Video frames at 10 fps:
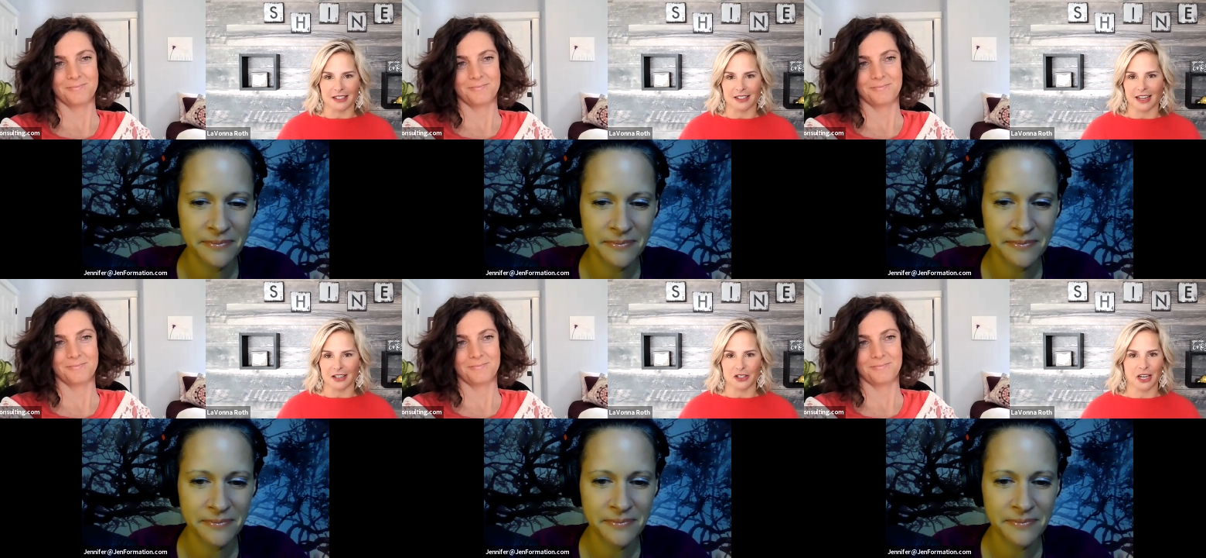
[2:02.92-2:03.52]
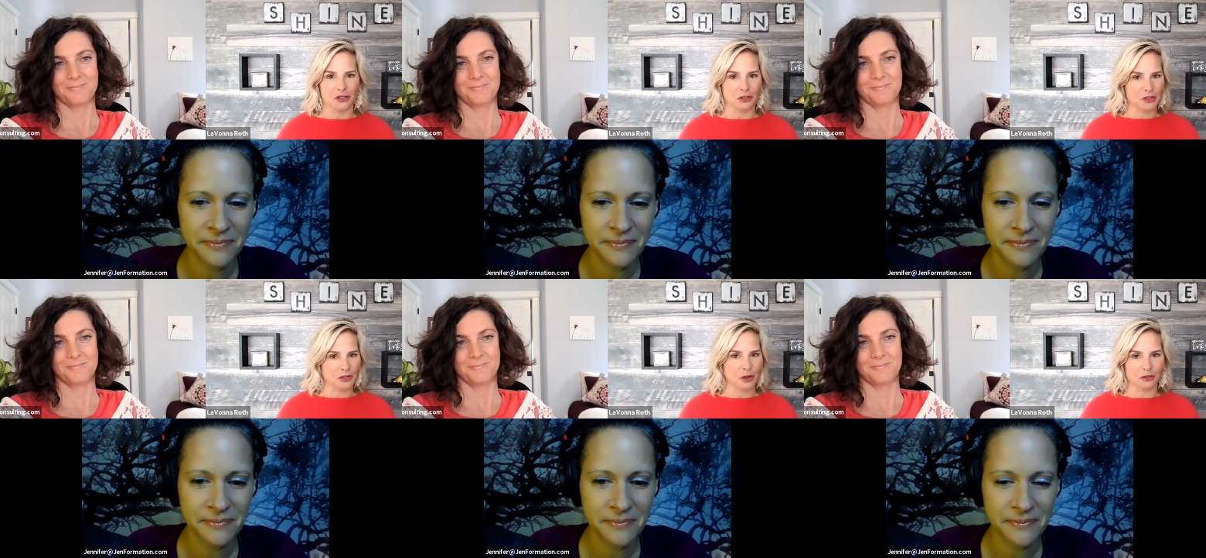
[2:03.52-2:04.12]
Speaker 1: an educational
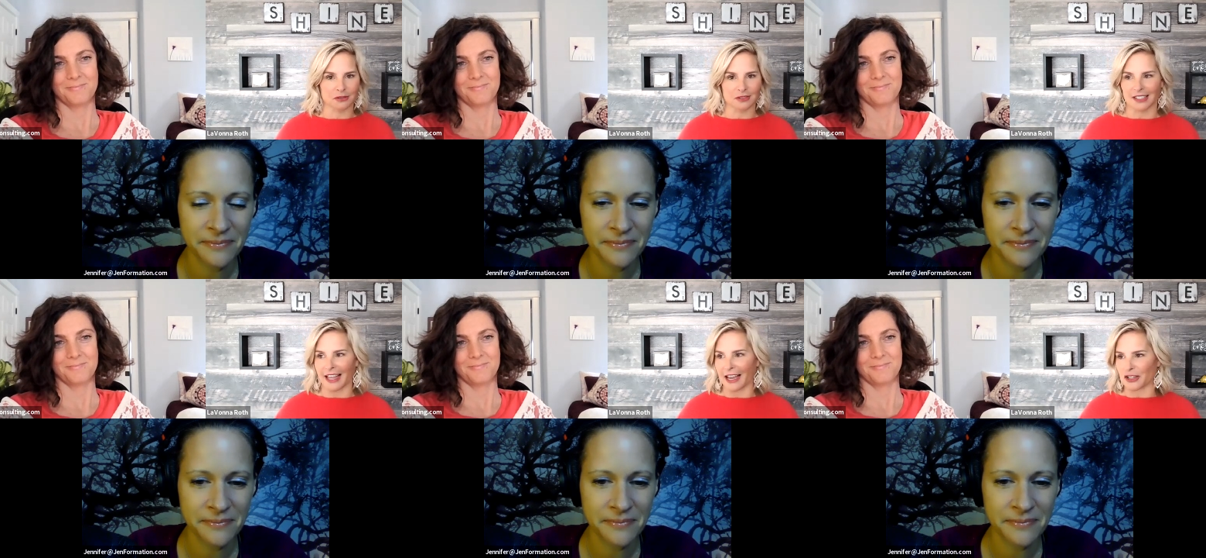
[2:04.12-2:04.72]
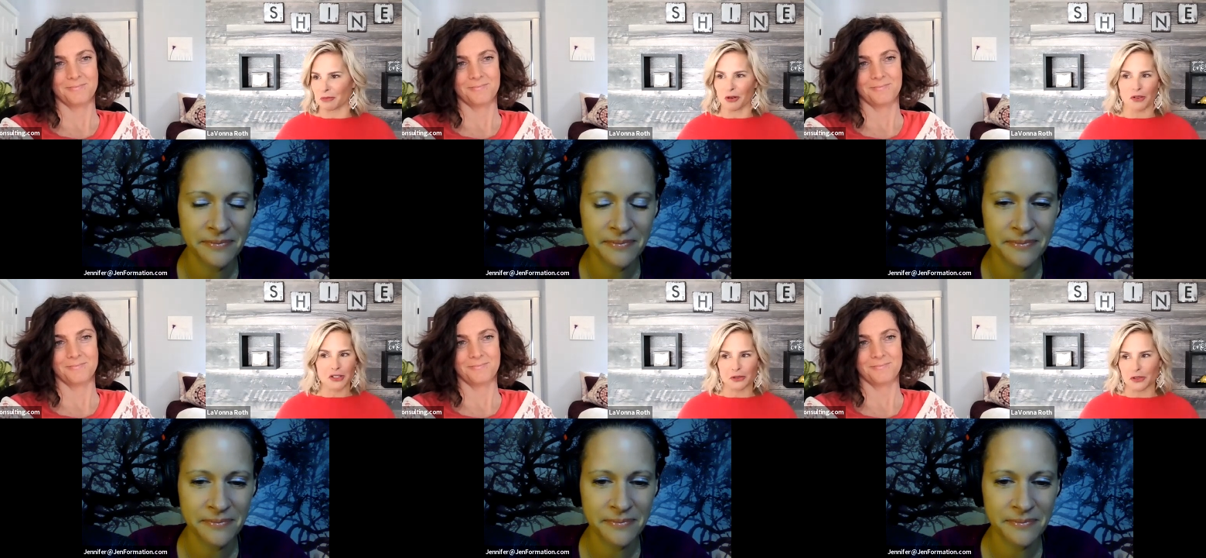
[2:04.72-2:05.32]
consultant slash
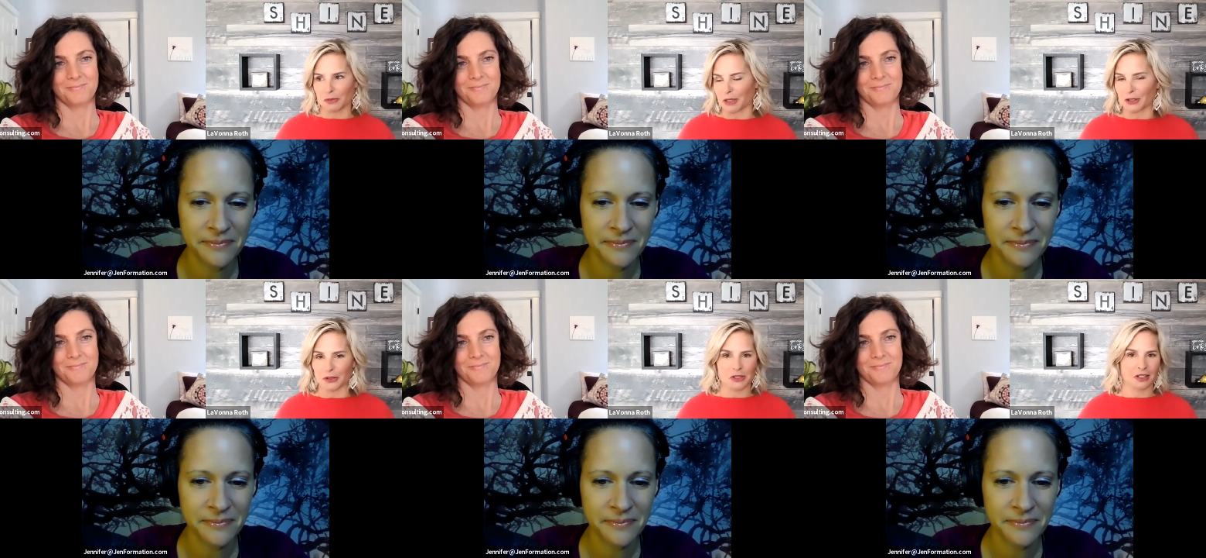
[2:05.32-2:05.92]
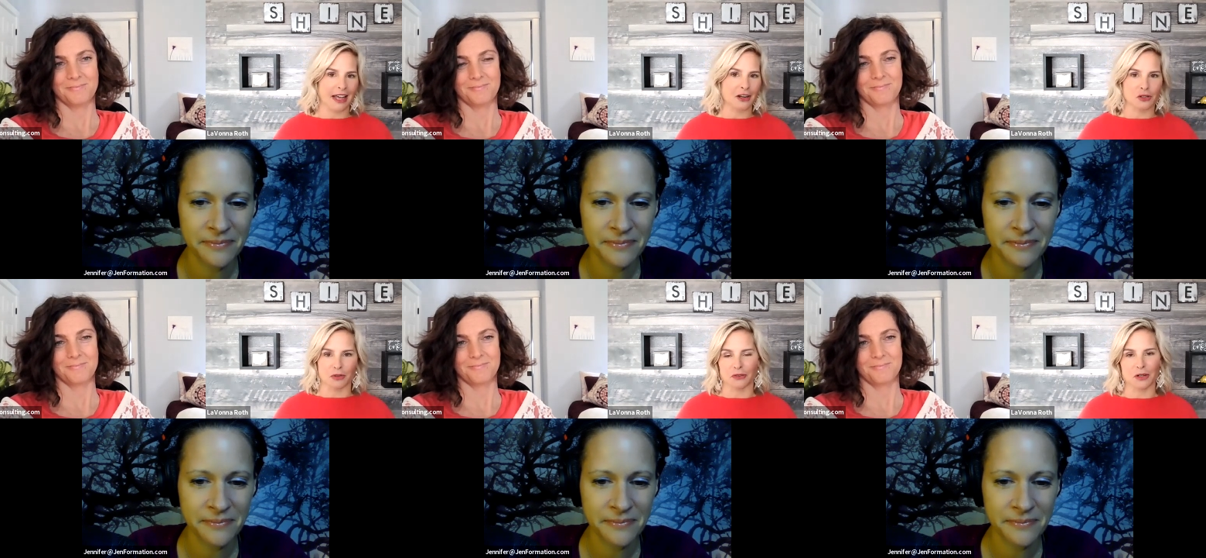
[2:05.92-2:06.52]
motivational speaker
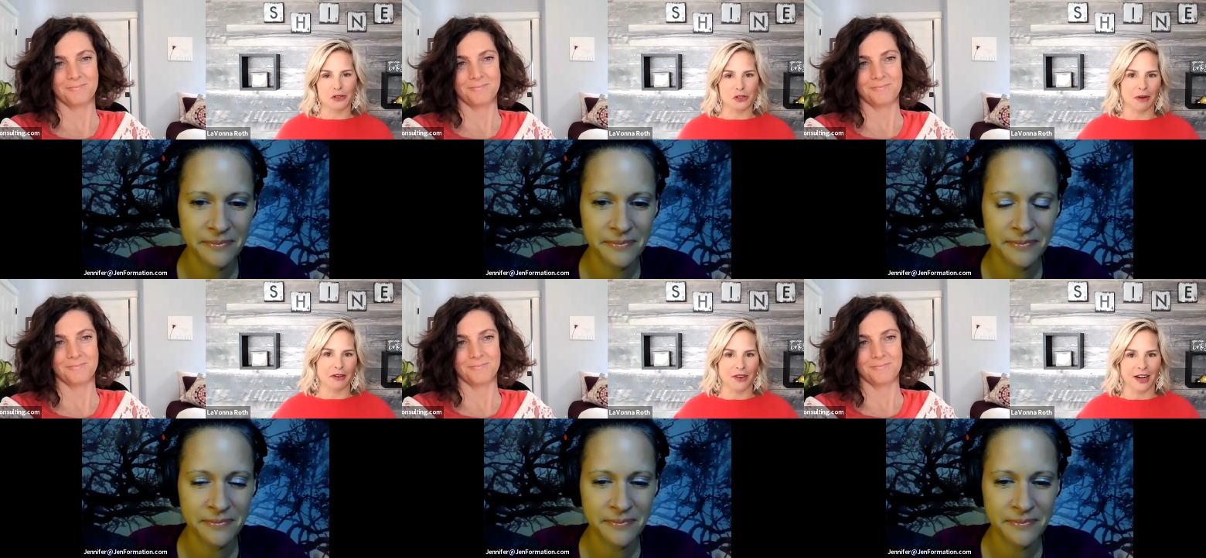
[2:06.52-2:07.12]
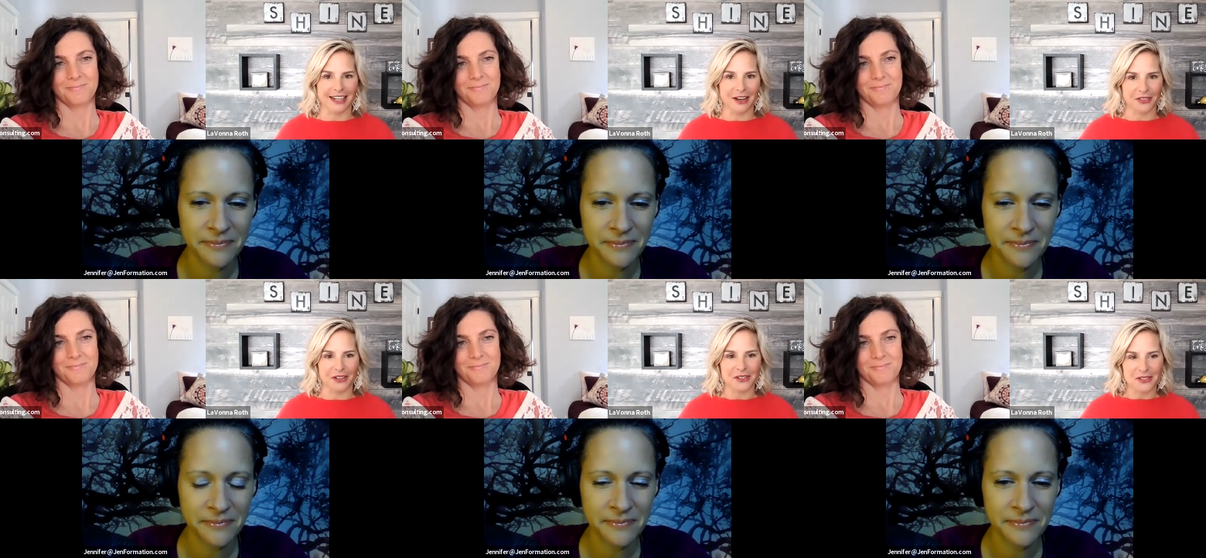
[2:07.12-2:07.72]
slash whatever else you might find out there.